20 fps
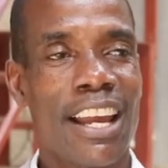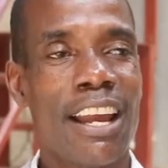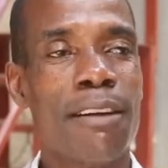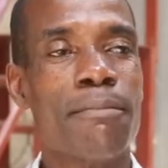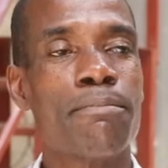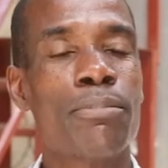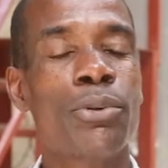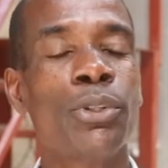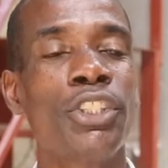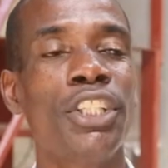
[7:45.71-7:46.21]

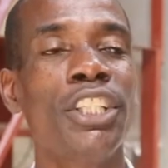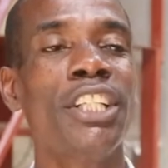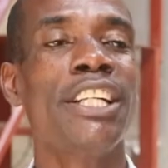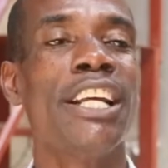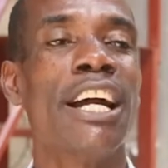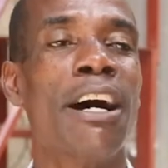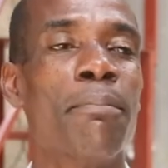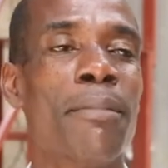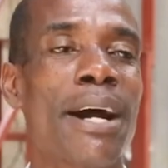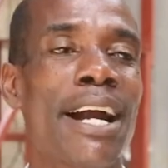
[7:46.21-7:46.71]
and pushing
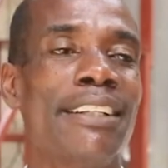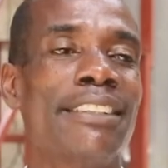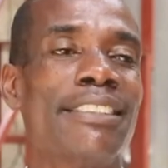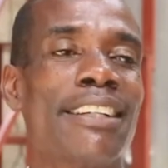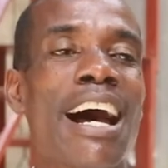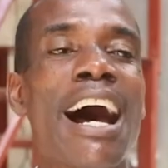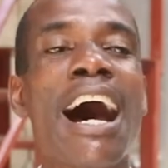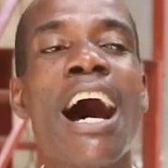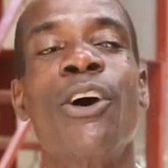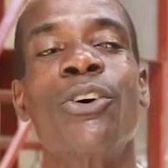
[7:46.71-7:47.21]
their
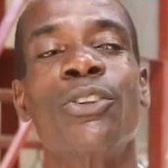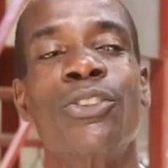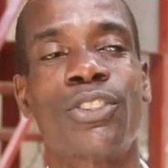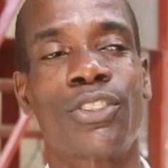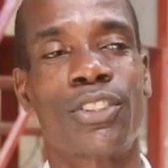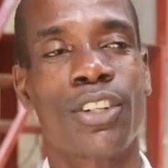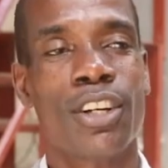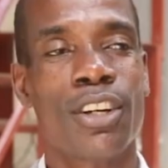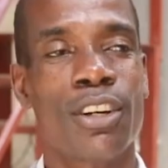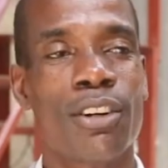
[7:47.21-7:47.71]
minds
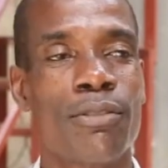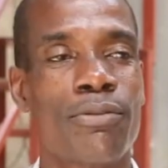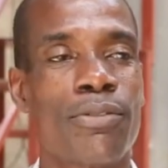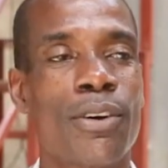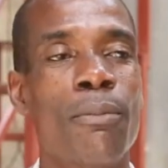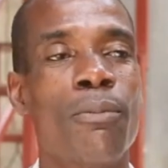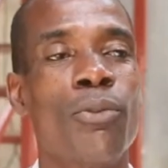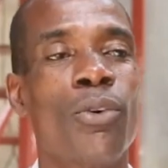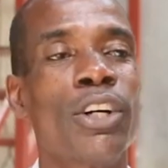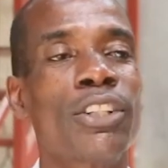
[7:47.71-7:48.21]
out
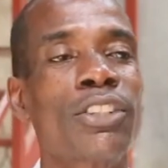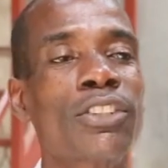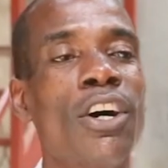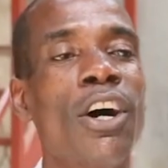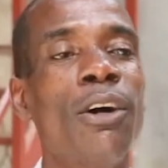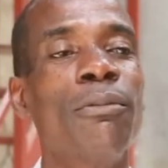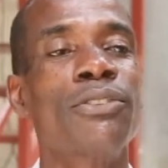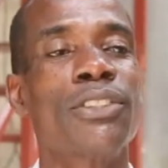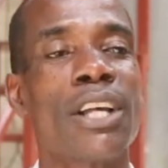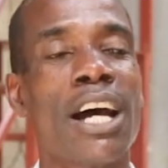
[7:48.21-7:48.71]
from what
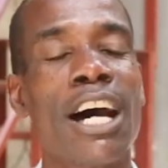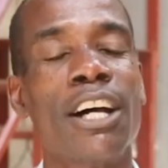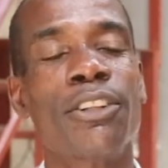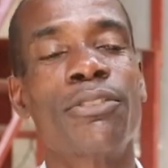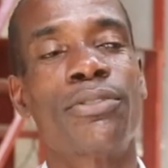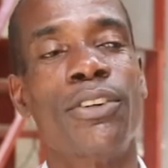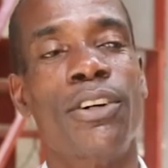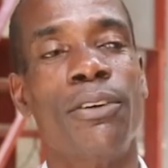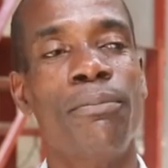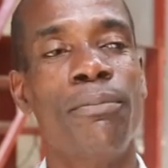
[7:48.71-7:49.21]
comes
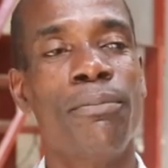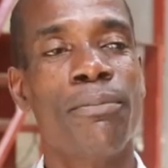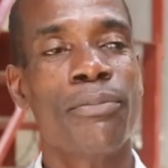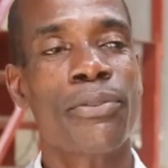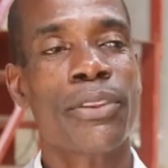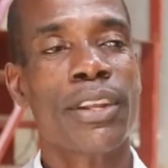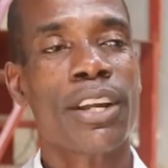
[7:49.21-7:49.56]
out from